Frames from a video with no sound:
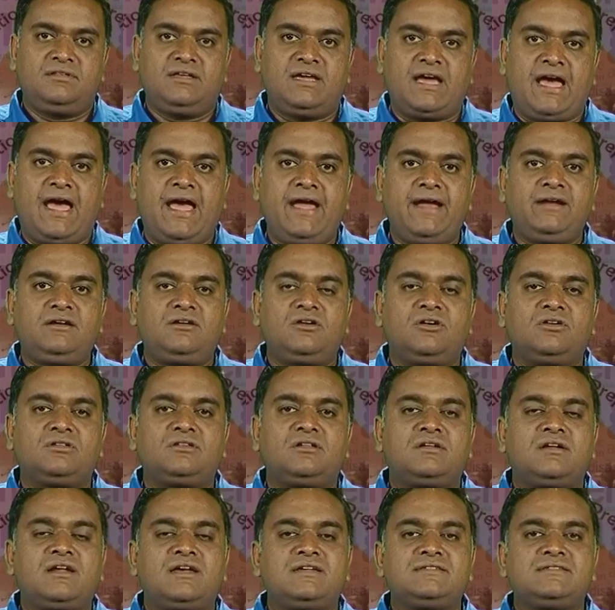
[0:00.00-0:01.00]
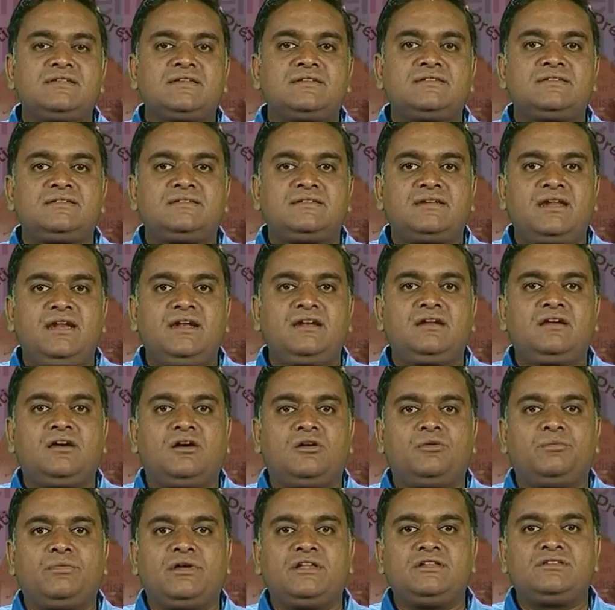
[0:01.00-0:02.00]
The Act authorizes state
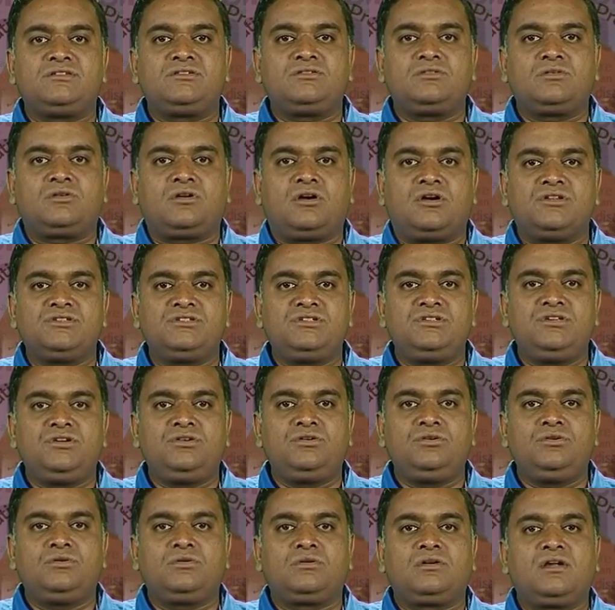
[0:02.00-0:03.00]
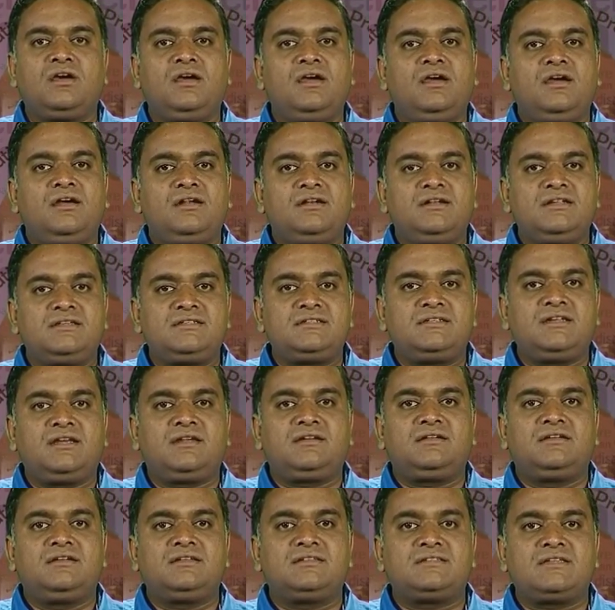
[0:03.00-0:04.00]
governments to constitute
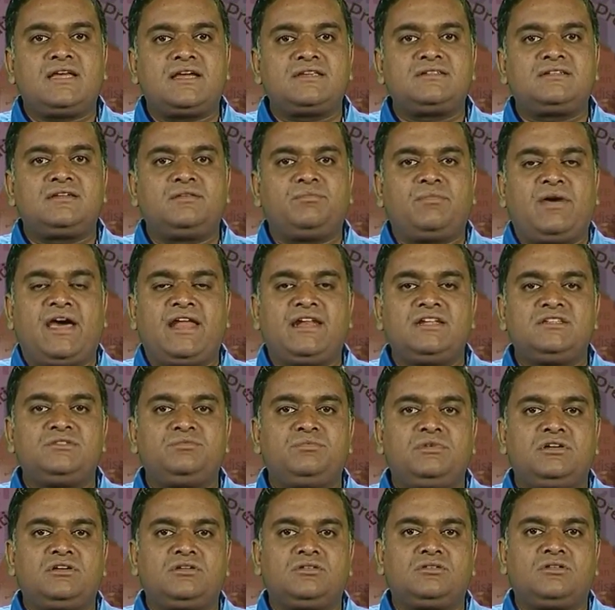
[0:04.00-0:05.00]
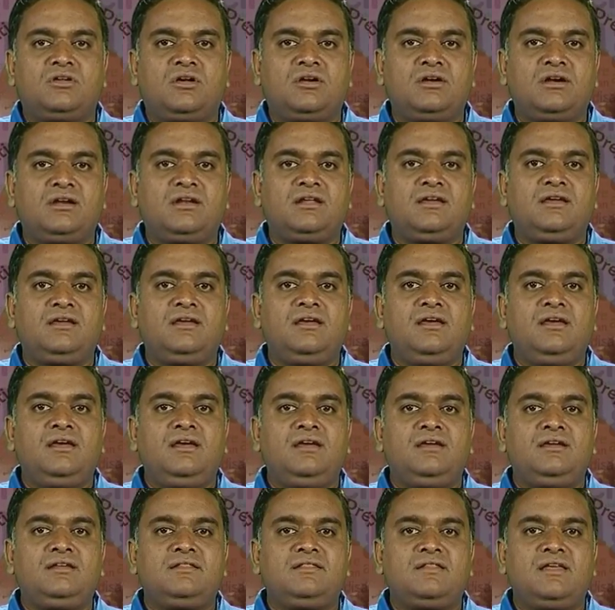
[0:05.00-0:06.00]
district disaster management authority
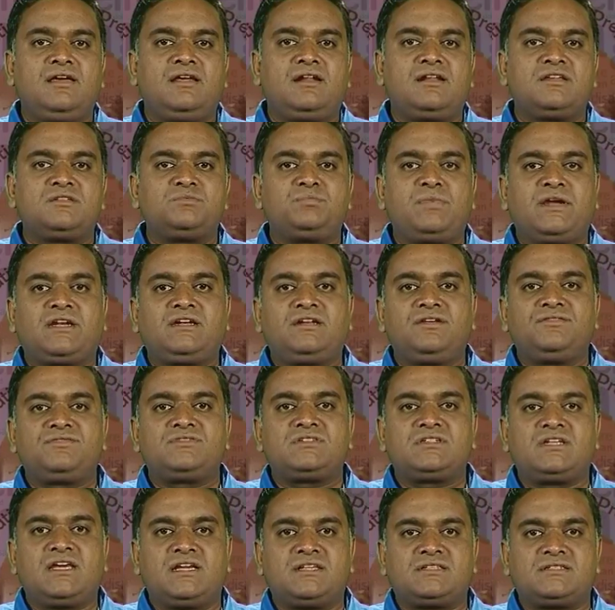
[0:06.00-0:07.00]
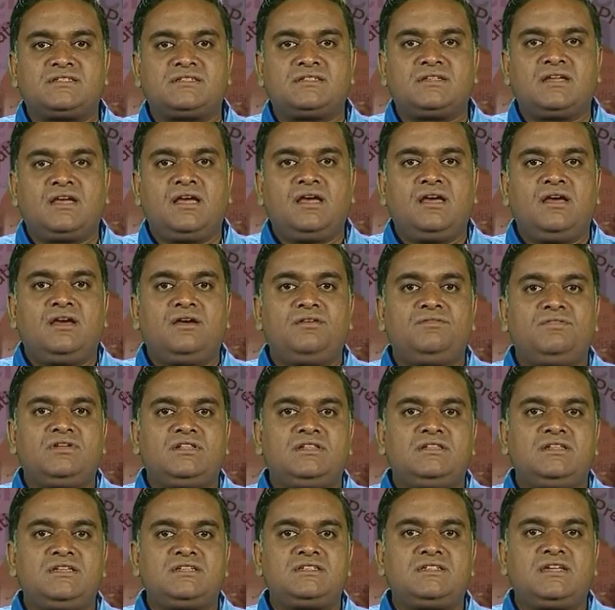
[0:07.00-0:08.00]
in their respective states,
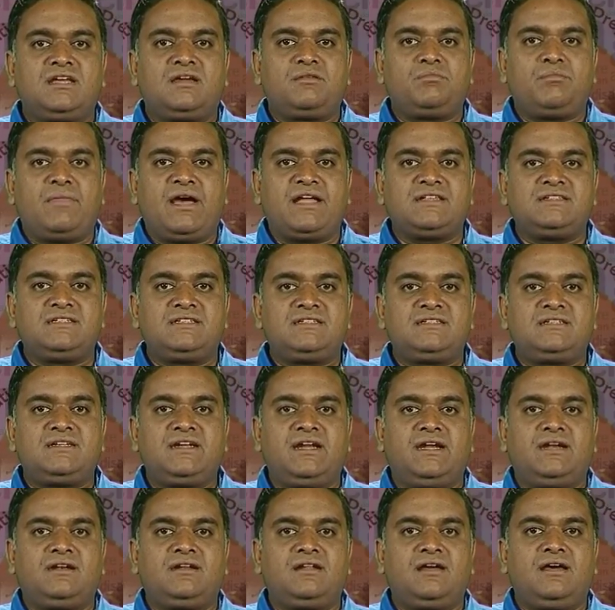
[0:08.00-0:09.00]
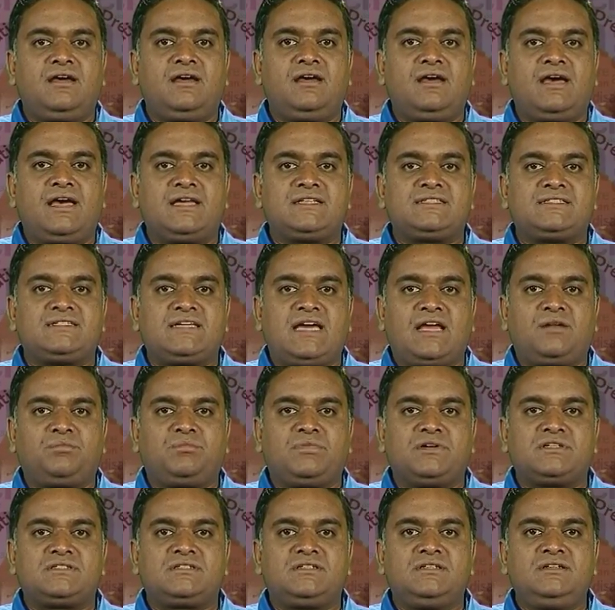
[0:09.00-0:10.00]
with district magistrate as
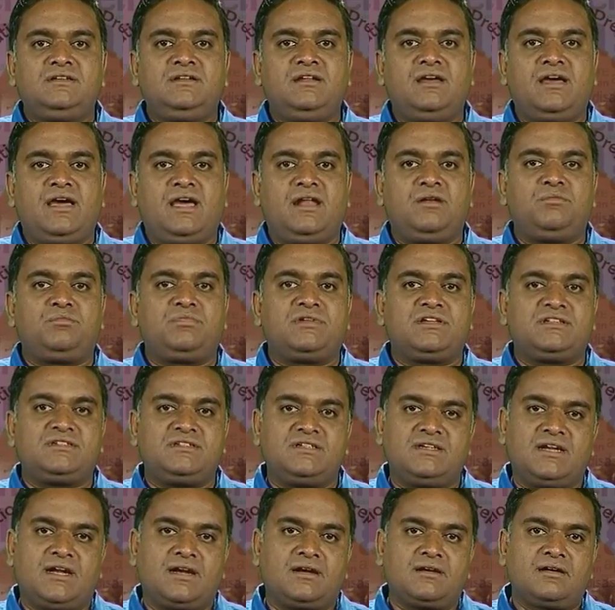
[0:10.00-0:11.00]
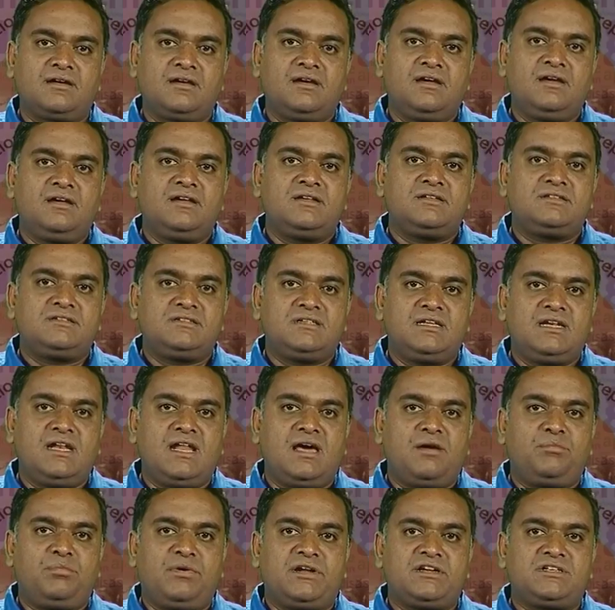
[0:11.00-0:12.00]
chairperson and president,
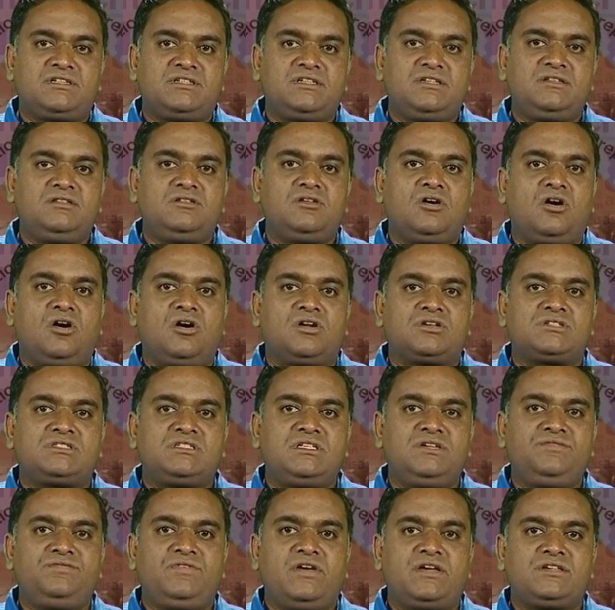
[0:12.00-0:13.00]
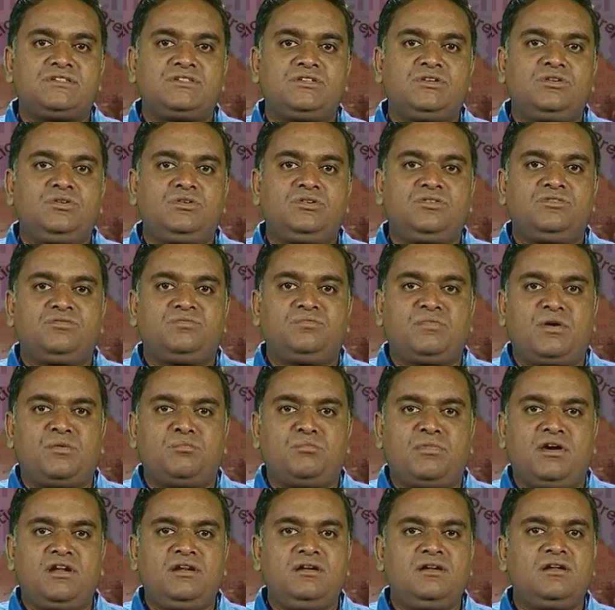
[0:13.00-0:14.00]
Zilla Parishad or chief executive
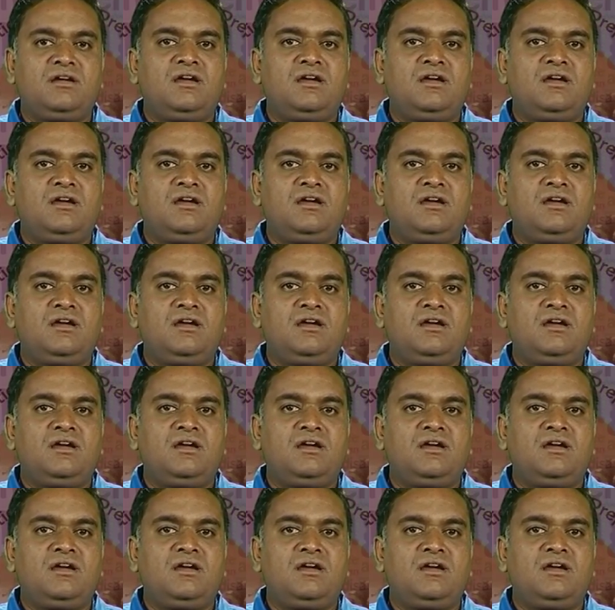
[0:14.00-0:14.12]
member,